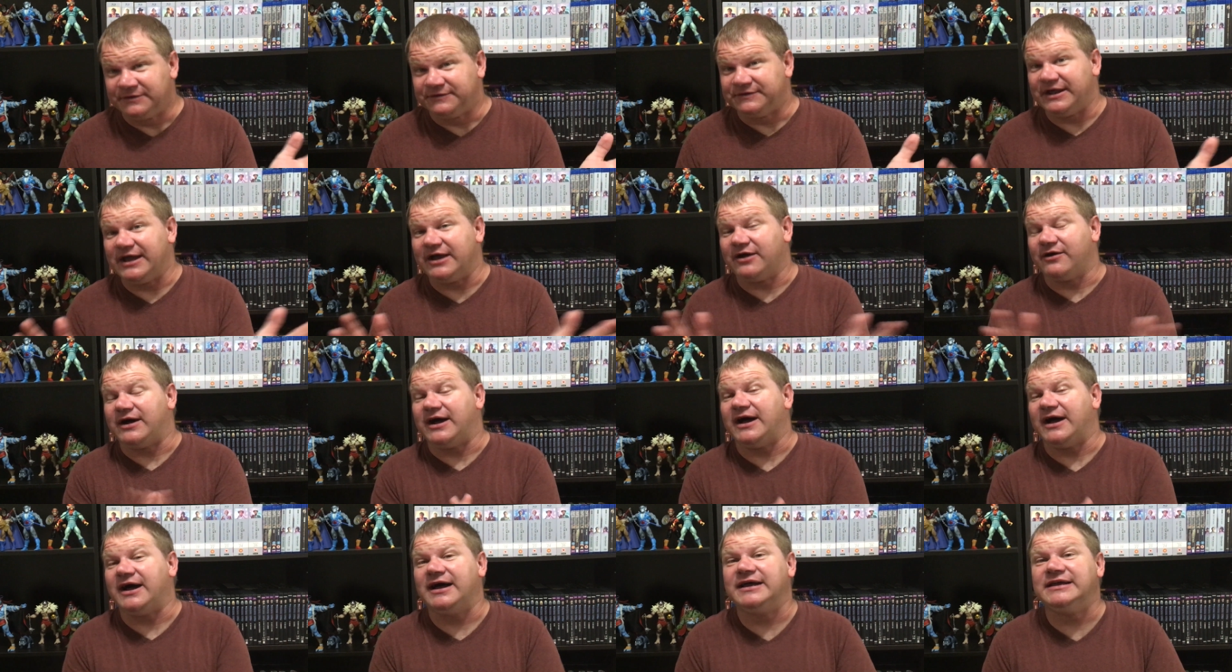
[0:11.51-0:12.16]
Now,
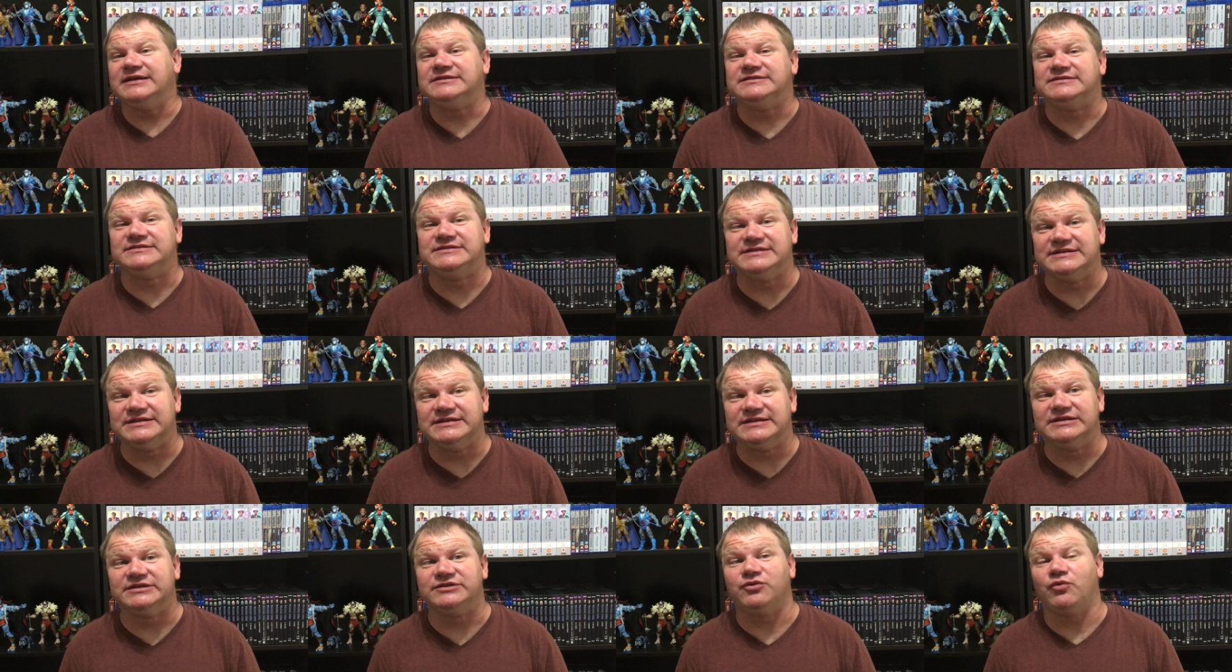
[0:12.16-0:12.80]
I
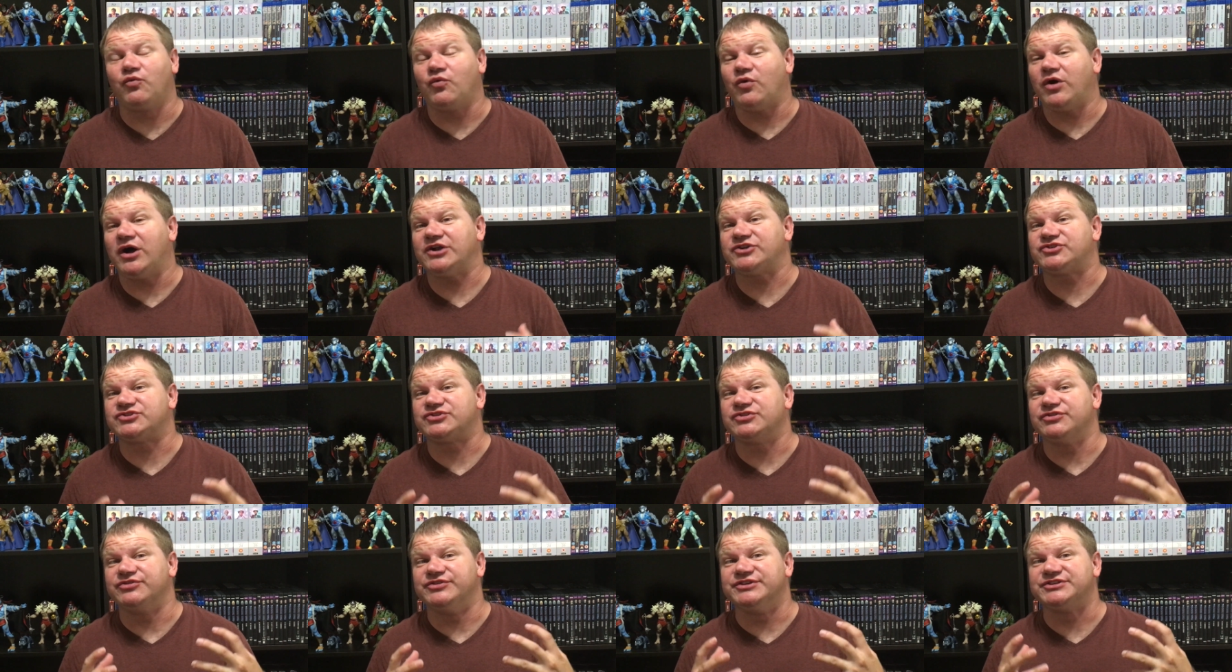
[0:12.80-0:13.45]
did
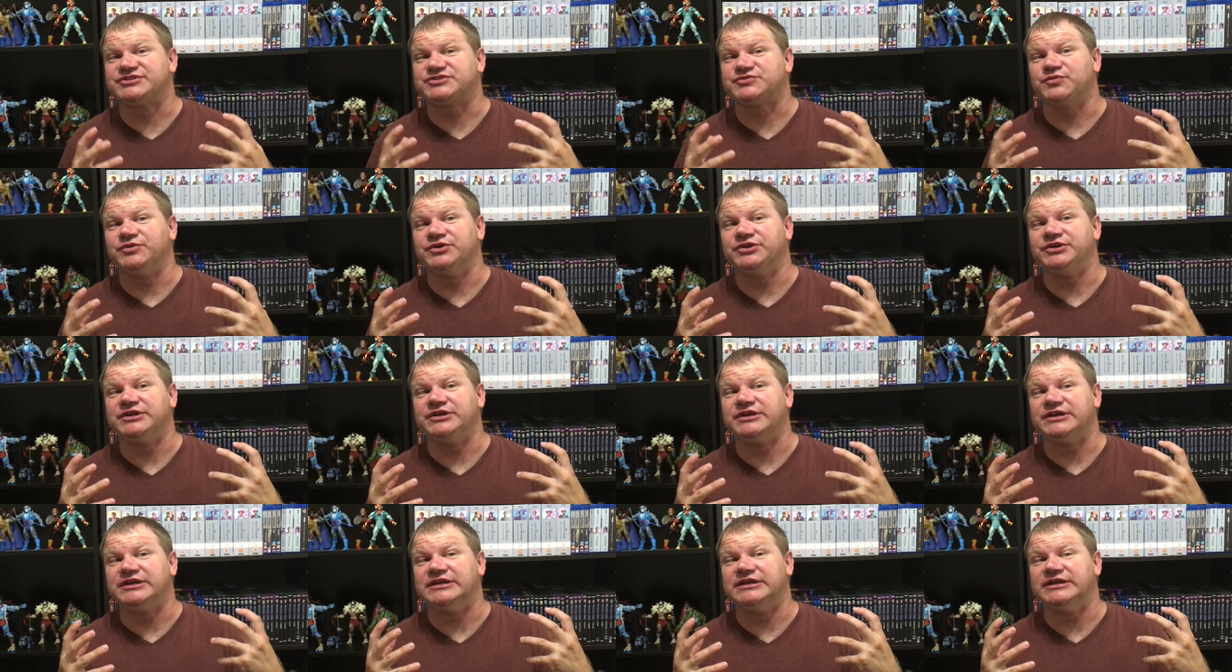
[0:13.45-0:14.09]
watch this
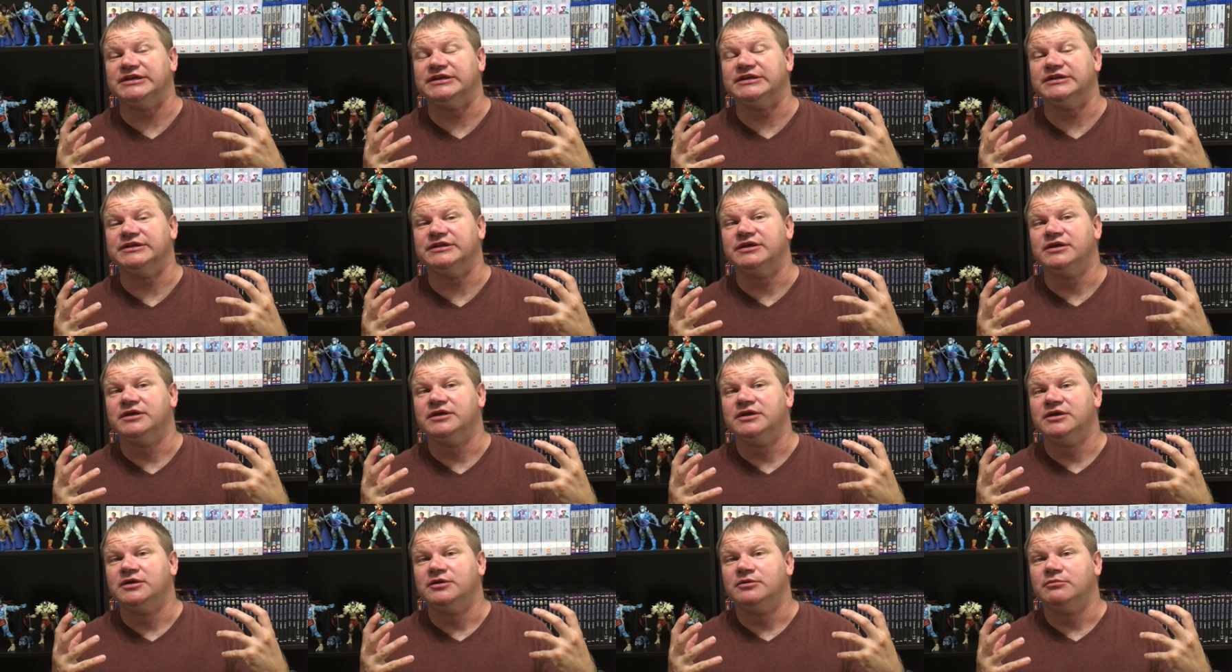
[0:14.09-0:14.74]
one in
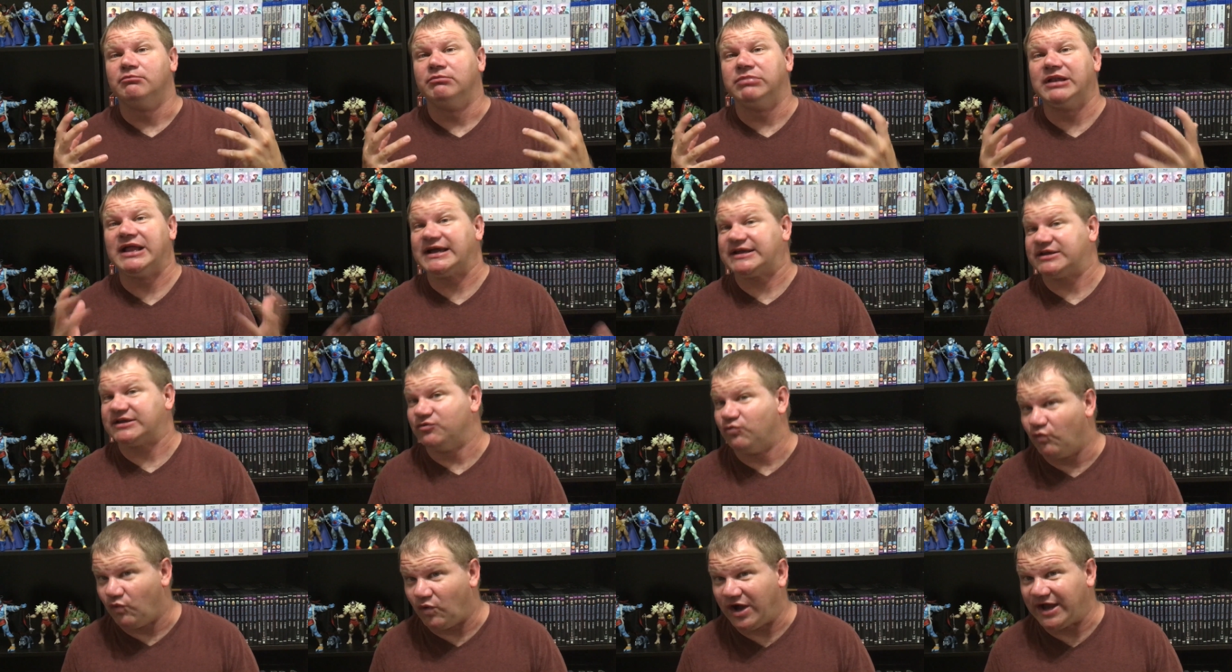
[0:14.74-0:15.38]
black
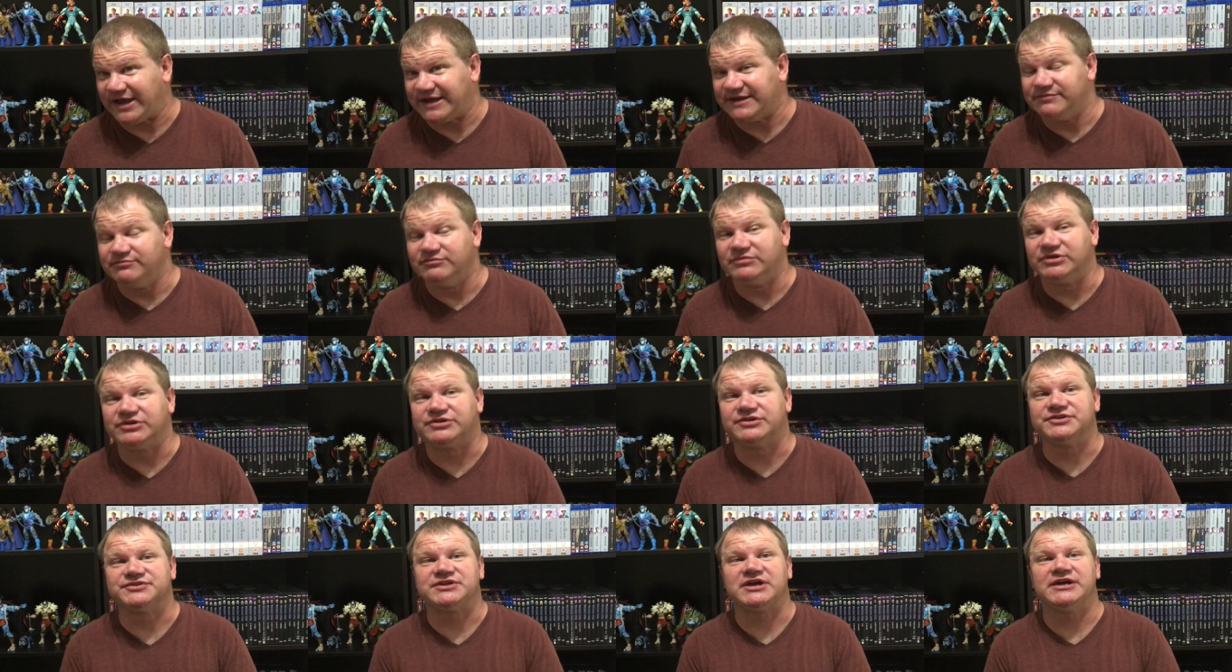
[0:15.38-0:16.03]
and white,
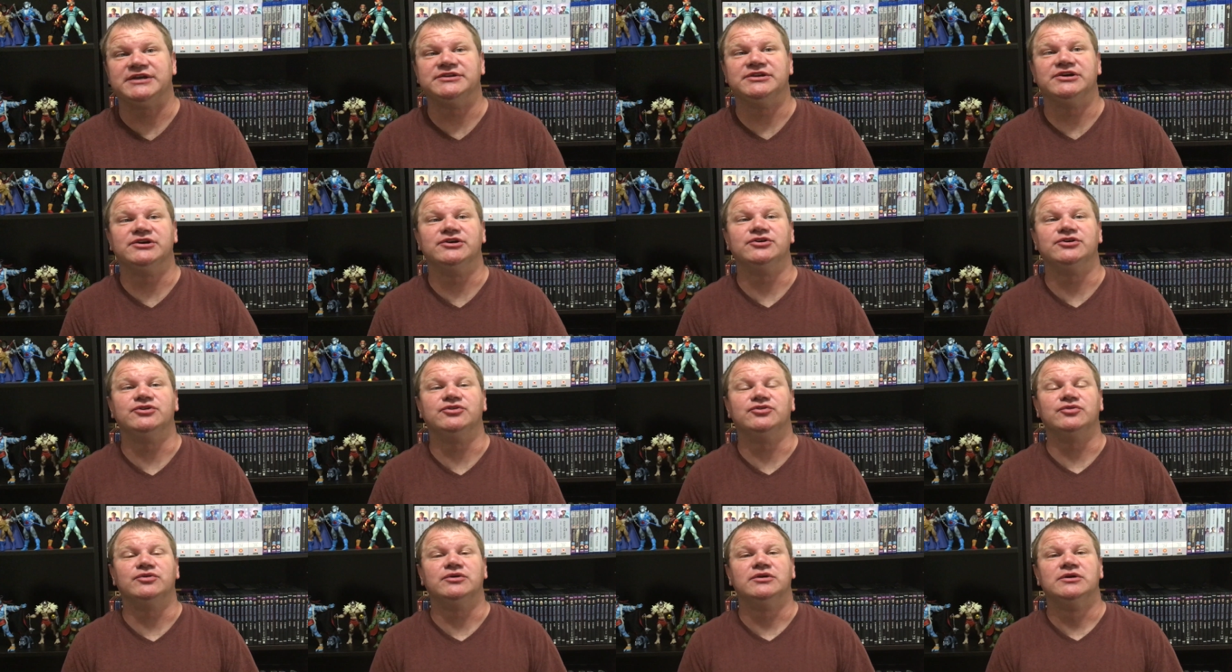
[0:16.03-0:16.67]
because I
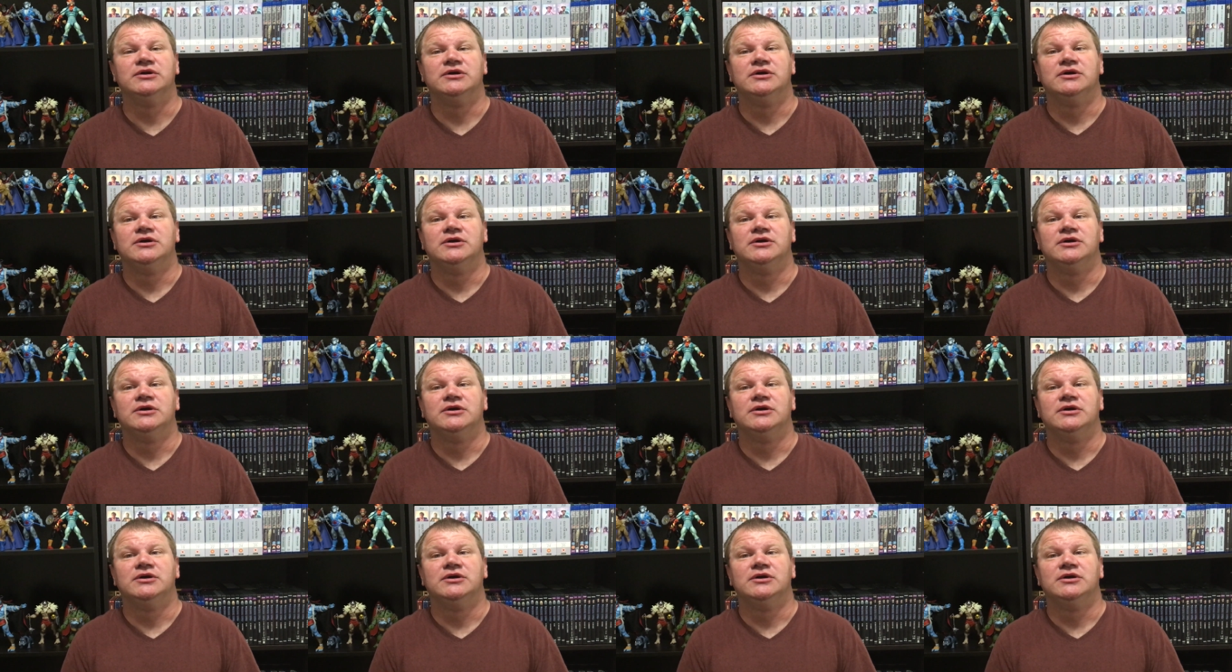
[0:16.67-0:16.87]
know